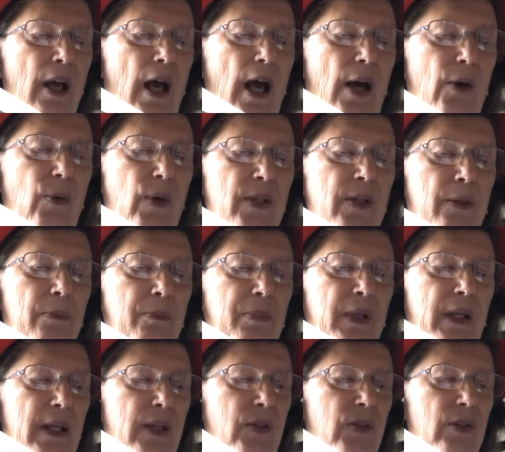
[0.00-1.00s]
I wasn't
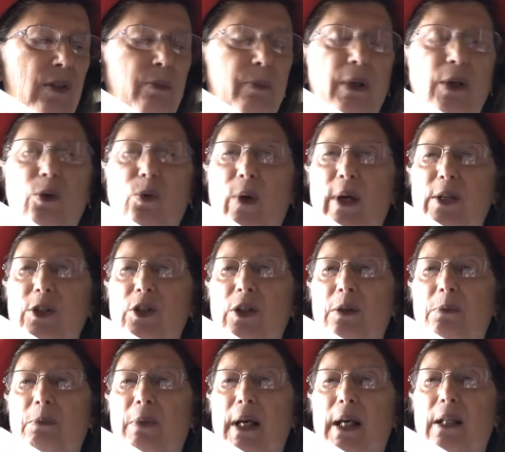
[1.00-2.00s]
pleased to be
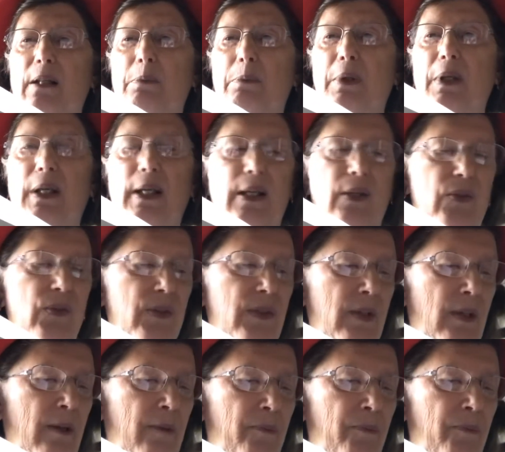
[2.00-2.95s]
questioned by the police.